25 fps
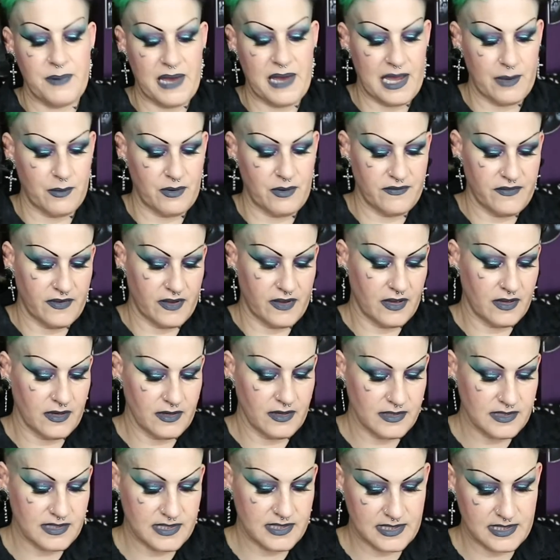Power
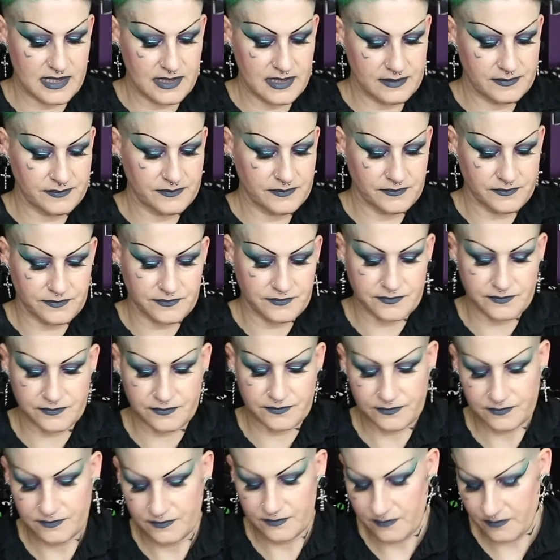vase,
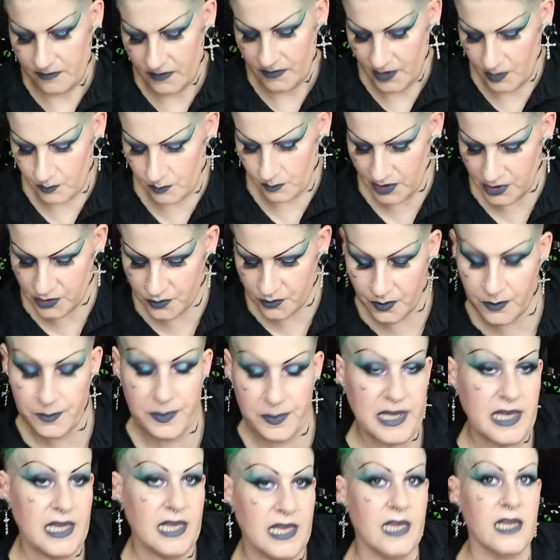which will
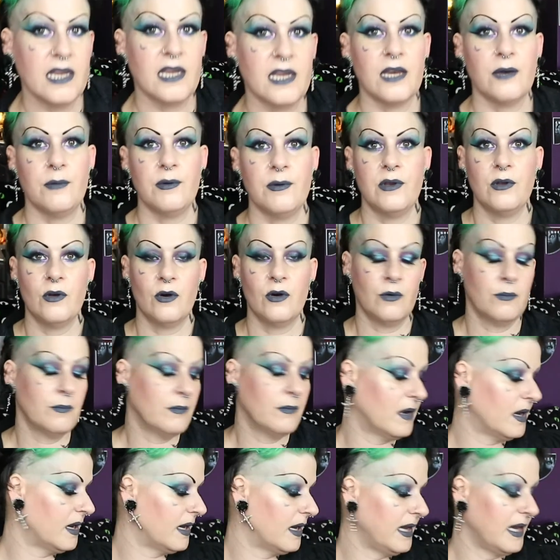be going on
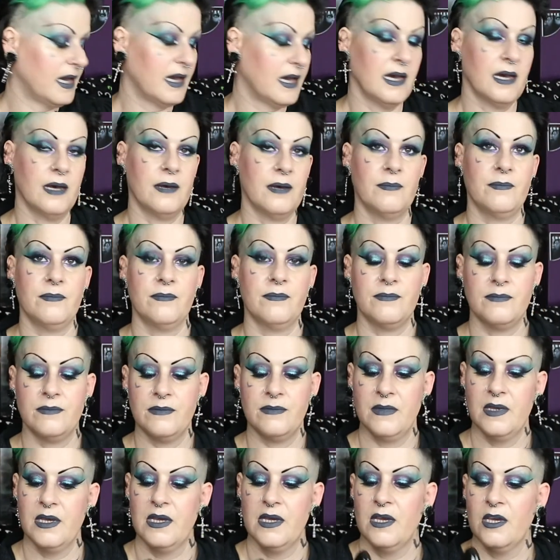my um,
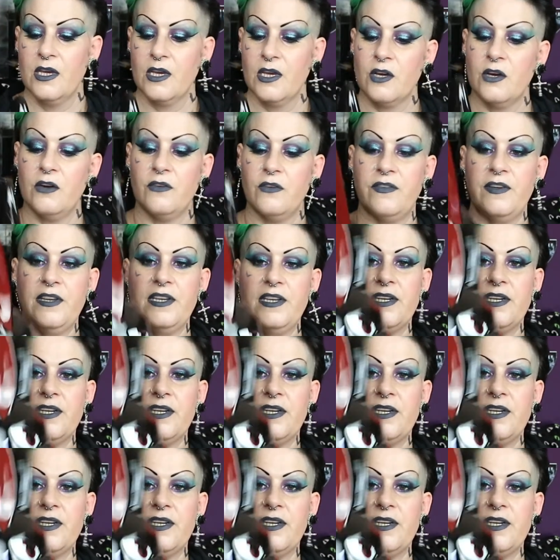coffee